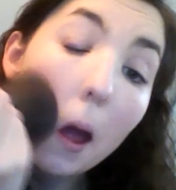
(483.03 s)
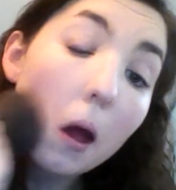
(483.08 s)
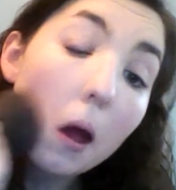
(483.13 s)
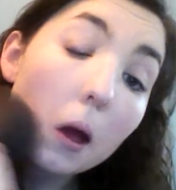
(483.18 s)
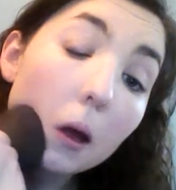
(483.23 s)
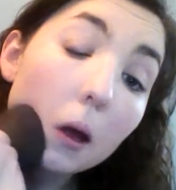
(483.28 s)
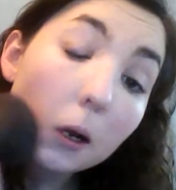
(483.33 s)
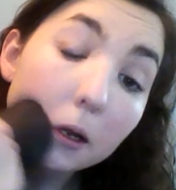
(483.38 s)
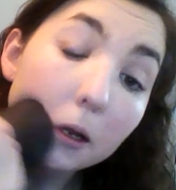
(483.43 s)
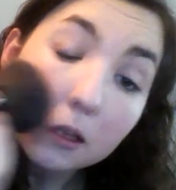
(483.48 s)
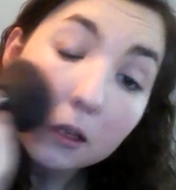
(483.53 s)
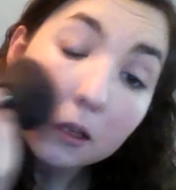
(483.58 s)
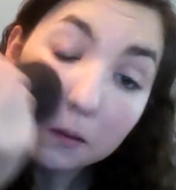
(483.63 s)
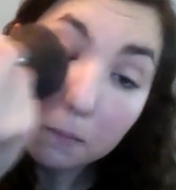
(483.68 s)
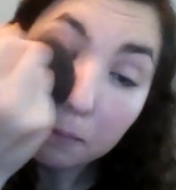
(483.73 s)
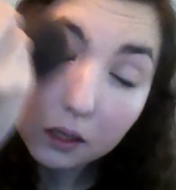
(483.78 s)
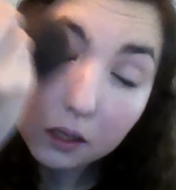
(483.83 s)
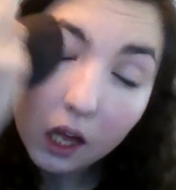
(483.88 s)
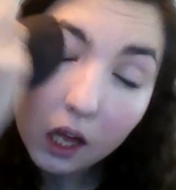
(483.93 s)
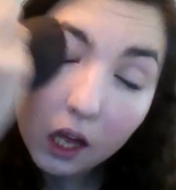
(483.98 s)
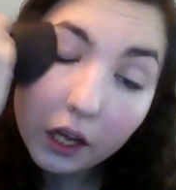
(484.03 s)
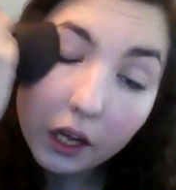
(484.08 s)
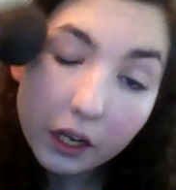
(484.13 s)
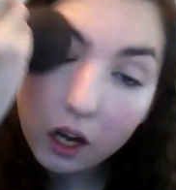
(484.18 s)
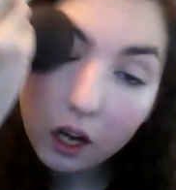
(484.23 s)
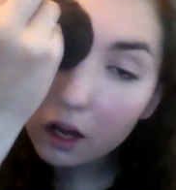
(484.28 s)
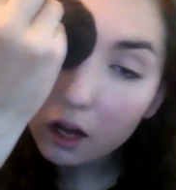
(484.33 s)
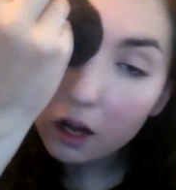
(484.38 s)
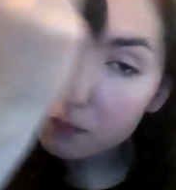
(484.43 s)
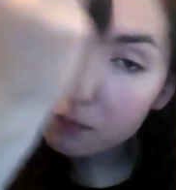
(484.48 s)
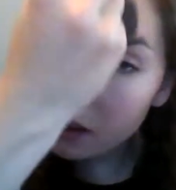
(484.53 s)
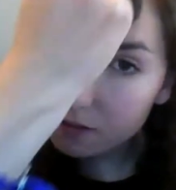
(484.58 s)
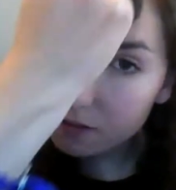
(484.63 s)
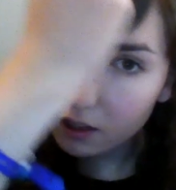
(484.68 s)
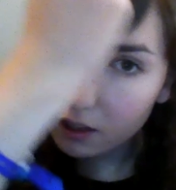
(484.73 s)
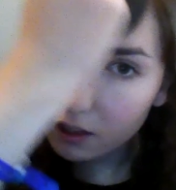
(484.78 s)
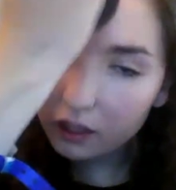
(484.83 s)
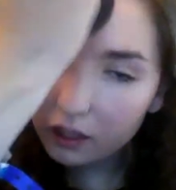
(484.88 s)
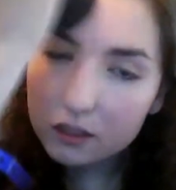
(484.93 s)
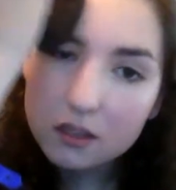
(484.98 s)
And I just blot it on my
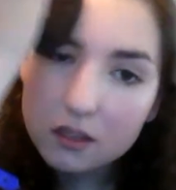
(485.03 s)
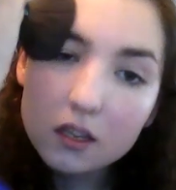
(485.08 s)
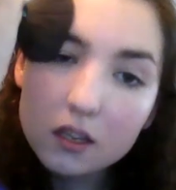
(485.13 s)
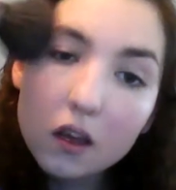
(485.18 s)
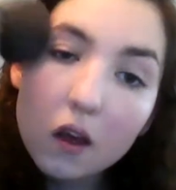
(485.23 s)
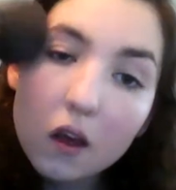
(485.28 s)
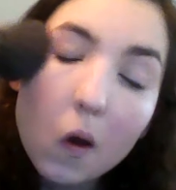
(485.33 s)
face.